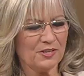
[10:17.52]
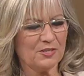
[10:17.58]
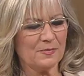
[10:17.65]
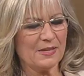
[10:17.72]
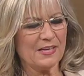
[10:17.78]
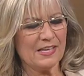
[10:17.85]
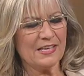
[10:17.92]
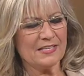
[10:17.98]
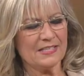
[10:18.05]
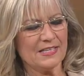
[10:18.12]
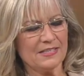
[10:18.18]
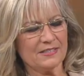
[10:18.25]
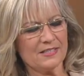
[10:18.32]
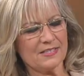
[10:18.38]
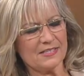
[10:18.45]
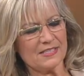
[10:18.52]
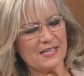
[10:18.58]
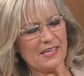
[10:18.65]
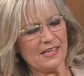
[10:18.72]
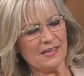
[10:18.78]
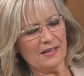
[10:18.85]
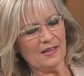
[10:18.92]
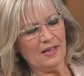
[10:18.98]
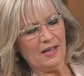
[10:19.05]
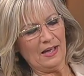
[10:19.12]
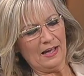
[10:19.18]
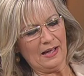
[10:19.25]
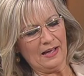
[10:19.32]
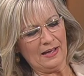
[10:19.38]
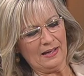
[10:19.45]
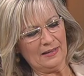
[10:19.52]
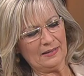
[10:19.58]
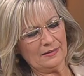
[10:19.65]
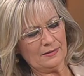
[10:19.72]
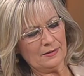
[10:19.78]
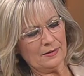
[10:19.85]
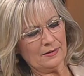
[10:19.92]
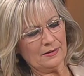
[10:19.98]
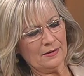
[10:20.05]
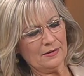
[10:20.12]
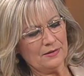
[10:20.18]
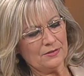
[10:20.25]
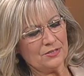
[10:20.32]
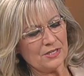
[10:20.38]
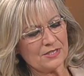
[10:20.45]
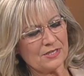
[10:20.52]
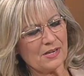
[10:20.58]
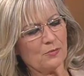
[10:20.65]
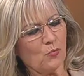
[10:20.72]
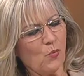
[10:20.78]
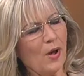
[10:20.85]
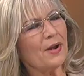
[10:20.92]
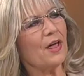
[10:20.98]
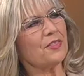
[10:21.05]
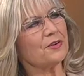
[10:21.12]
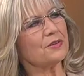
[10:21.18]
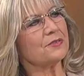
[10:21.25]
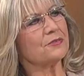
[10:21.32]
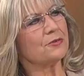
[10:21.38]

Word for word: to be easy to see. Uh, just one other